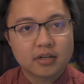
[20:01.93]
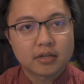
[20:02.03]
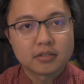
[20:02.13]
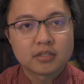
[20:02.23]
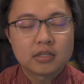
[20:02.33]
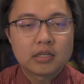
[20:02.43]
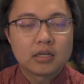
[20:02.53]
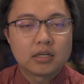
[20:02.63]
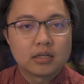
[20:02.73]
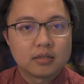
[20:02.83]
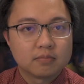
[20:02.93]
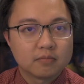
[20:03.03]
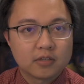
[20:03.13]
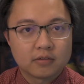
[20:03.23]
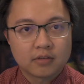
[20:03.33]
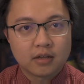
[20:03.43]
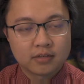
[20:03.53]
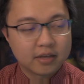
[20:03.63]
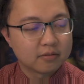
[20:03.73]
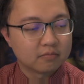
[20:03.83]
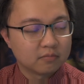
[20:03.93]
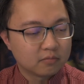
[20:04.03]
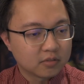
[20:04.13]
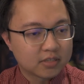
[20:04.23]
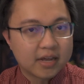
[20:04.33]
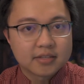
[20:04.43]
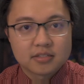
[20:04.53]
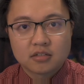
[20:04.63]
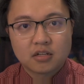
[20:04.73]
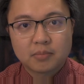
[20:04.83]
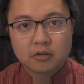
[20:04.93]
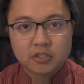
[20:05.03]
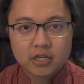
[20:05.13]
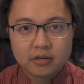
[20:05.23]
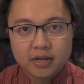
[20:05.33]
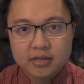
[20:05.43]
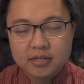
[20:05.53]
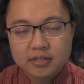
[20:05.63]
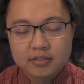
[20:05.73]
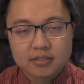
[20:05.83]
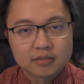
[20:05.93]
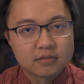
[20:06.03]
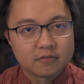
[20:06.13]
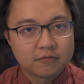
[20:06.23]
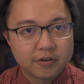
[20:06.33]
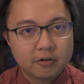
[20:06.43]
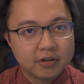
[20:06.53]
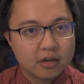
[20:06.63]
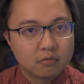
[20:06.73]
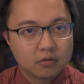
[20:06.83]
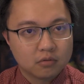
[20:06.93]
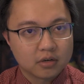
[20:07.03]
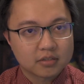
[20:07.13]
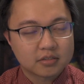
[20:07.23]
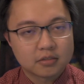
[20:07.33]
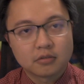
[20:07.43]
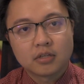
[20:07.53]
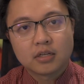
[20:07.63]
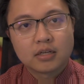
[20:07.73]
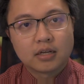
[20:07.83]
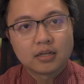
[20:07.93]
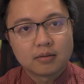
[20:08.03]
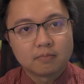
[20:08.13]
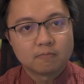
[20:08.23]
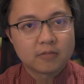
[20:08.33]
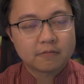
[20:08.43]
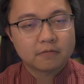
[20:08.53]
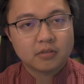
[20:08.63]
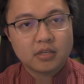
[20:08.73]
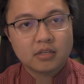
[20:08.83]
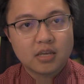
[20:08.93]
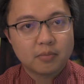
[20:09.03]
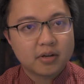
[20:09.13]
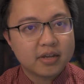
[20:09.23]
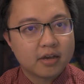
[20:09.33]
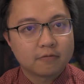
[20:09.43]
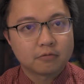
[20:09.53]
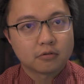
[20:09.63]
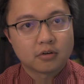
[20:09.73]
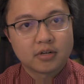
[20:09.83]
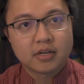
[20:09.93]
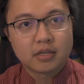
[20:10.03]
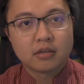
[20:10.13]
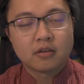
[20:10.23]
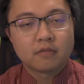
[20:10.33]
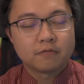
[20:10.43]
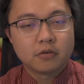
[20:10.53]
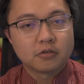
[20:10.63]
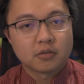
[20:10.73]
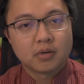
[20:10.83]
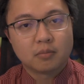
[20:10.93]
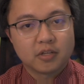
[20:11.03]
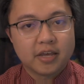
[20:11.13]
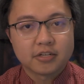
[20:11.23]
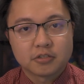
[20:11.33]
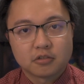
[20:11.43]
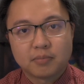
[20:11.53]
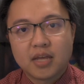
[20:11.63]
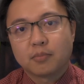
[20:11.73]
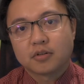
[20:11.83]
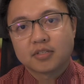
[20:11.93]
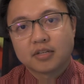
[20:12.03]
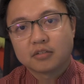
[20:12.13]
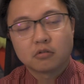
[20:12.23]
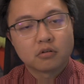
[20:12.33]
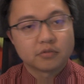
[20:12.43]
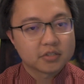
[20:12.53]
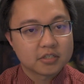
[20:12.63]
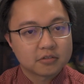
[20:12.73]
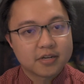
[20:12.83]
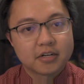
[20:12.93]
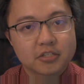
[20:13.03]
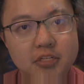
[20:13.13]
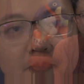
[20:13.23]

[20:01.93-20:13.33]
And again, science is all about sharing ideas and figuring out what works. So definitely keep an eye out for any future publications or papers that go over this strategy.